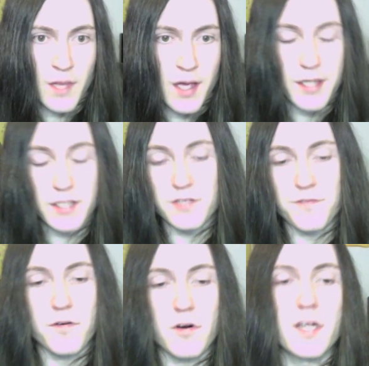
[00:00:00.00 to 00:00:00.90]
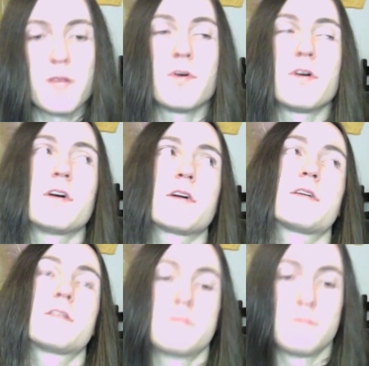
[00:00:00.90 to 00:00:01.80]
It's a furry book!
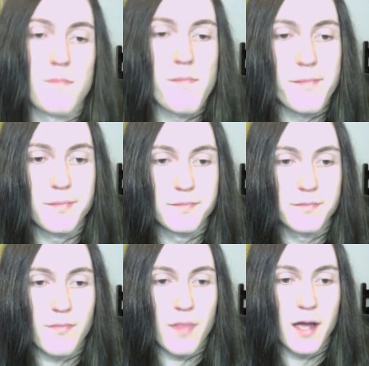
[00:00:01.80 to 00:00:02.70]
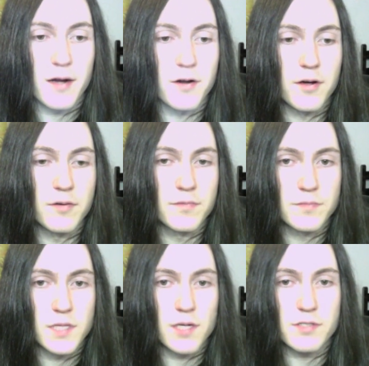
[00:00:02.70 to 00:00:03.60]
I don't know.
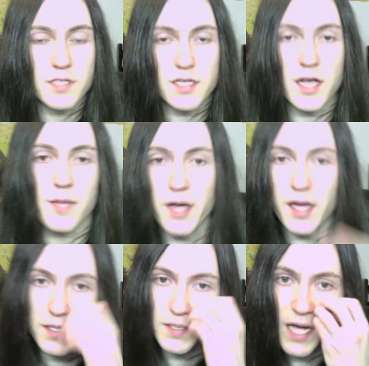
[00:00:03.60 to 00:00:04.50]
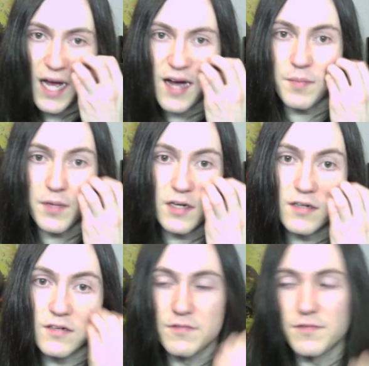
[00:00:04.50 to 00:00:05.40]
There was this iPad app
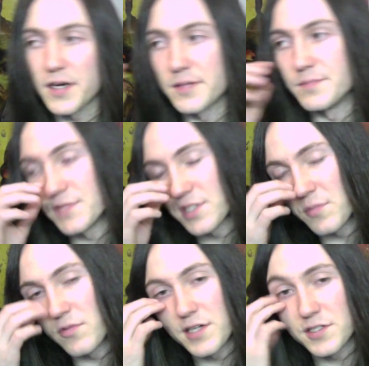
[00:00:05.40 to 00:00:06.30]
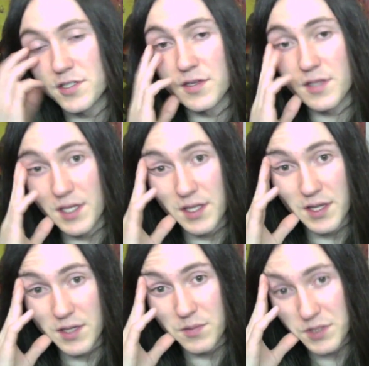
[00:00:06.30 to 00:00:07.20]
of some Russian thing
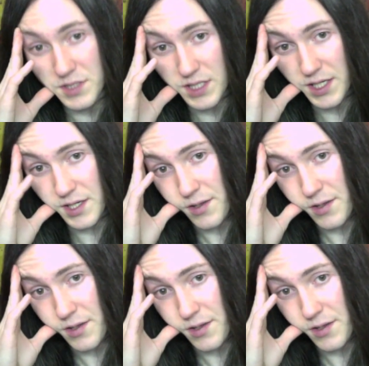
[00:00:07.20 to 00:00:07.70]
that was like